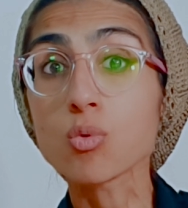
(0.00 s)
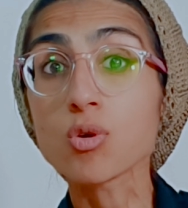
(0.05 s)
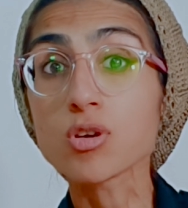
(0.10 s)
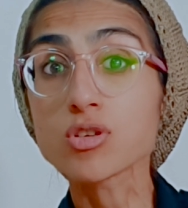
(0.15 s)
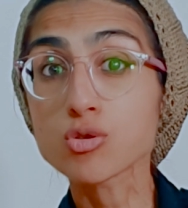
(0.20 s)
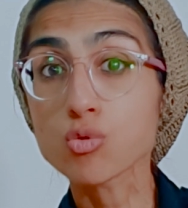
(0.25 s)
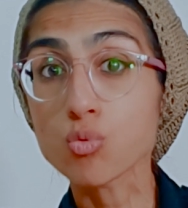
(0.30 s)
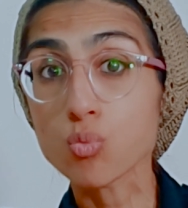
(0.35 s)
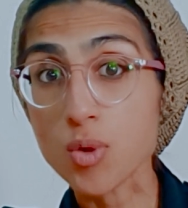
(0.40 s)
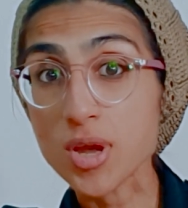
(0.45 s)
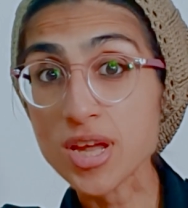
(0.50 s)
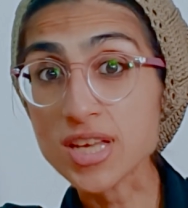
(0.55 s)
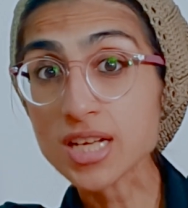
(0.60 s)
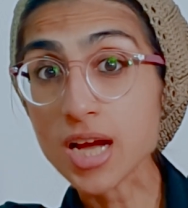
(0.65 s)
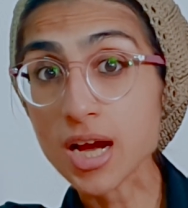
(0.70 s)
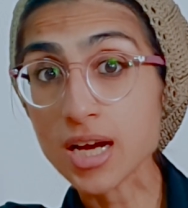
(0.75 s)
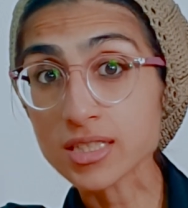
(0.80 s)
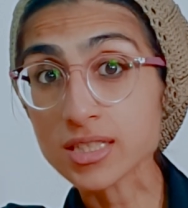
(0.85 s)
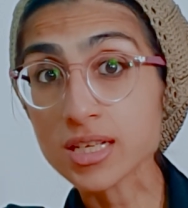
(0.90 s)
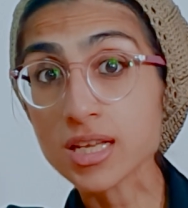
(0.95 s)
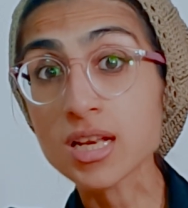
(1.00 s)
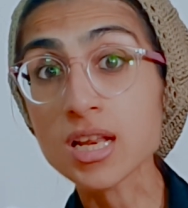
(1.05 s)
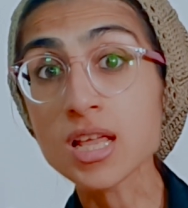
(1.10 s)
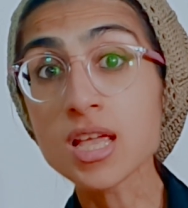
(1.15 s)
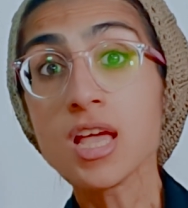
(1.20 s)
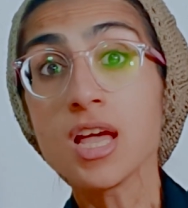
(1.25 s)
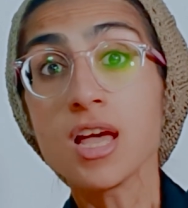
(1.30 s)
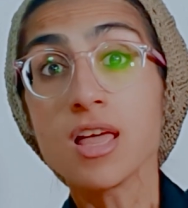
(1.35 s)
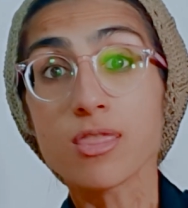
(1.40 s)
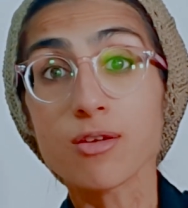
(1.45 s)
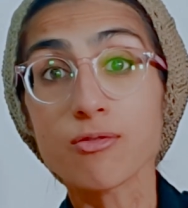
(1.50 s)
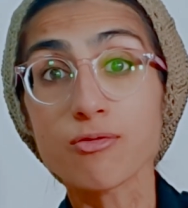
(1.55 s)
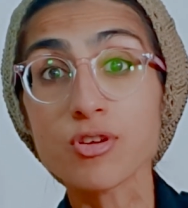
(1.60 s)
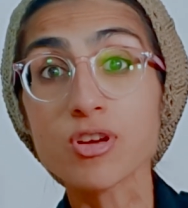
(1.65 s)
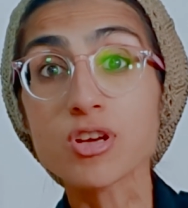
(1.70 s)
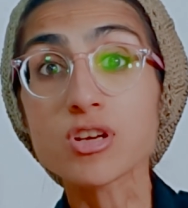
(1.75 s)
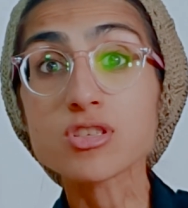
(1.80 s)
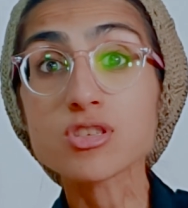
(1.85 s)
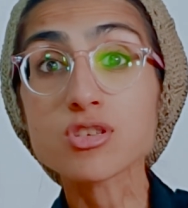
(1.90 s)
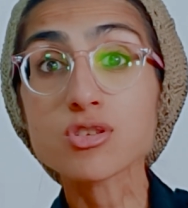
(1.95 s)
want to wait until the
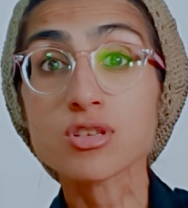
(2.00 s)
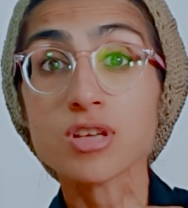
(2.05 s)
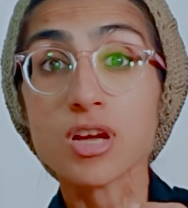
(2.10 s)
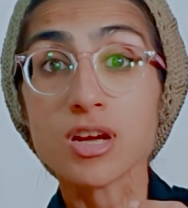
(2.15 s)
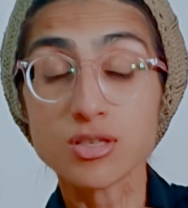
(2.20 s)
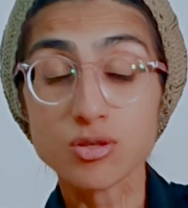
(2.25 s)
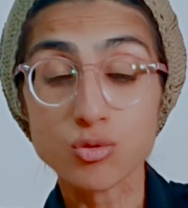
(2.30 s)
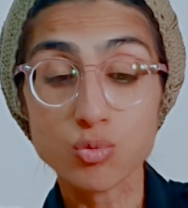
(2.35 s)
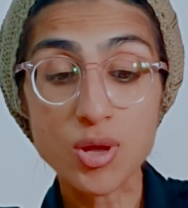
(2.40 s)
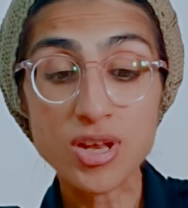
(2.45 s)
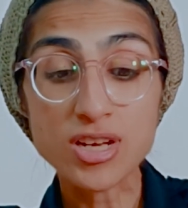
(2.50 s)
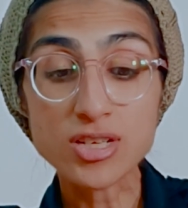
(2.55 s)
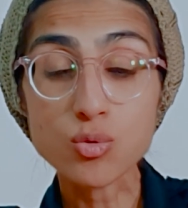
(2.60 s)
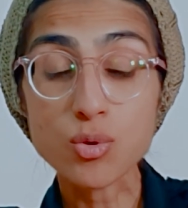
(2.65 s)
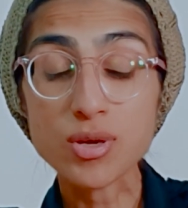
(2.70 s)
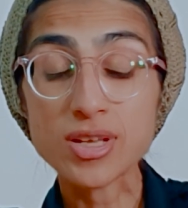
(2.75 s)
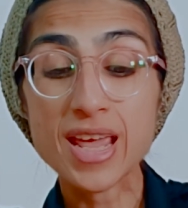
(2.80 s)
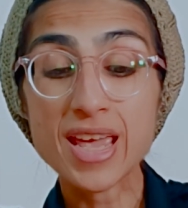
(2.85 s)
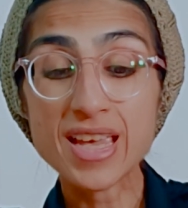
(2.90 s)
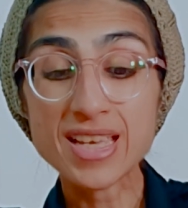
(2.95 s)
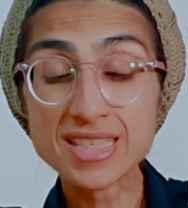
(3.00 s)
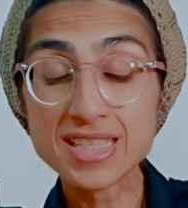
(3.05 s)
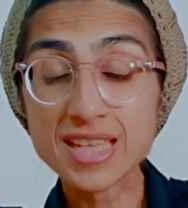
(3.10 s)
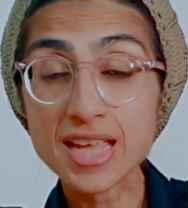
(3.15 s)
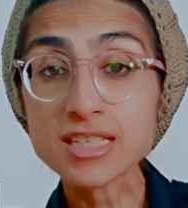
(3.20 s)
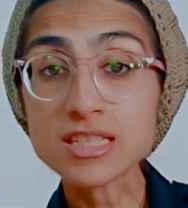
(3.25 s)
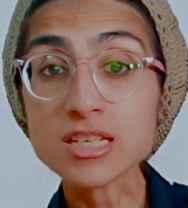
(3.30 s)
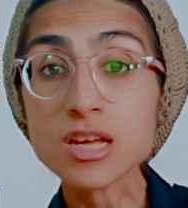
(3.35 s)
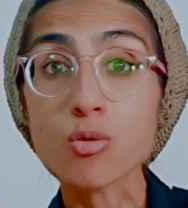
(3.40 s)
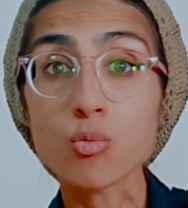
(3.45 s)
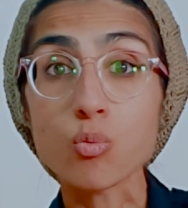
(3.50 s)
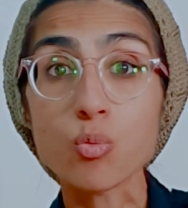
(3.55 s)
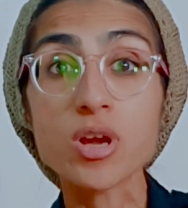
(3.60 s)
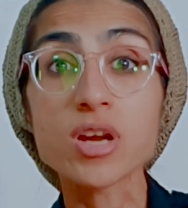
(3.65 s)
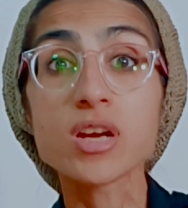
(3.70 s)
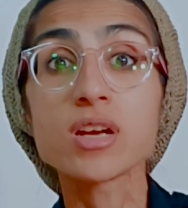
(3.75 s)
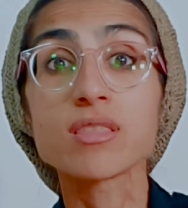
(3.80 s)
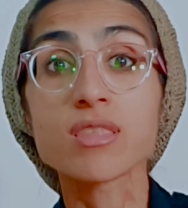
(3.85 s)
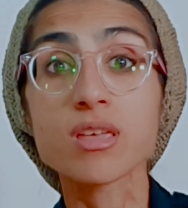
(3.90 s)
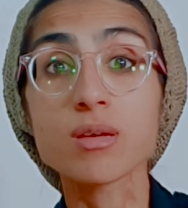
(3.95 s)
fingers swell to an extent where
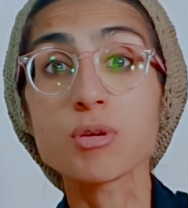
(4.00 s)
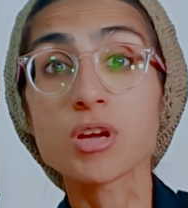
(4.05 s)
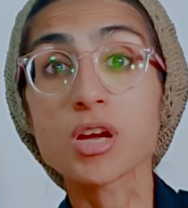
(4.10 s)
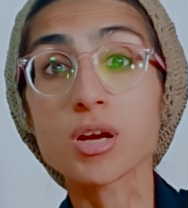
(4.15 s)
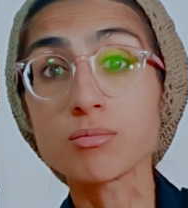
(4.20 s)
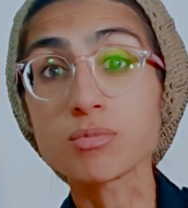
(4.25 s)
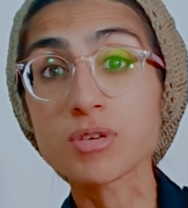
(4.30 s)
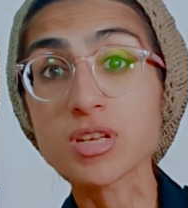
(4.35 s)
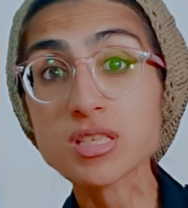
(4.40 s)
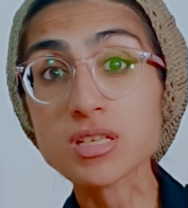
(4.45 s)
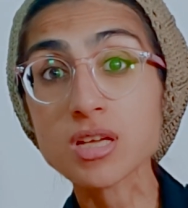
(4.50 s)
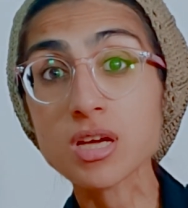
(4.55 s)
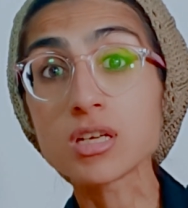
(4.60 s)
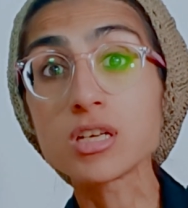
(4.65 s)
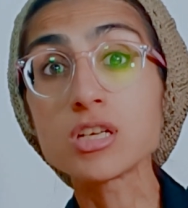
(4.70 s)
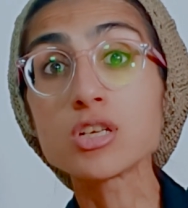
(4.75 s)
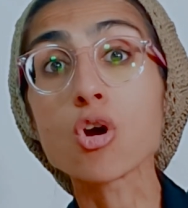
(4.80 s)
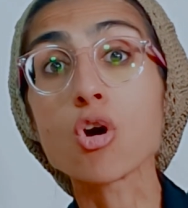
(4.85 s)
they become discolored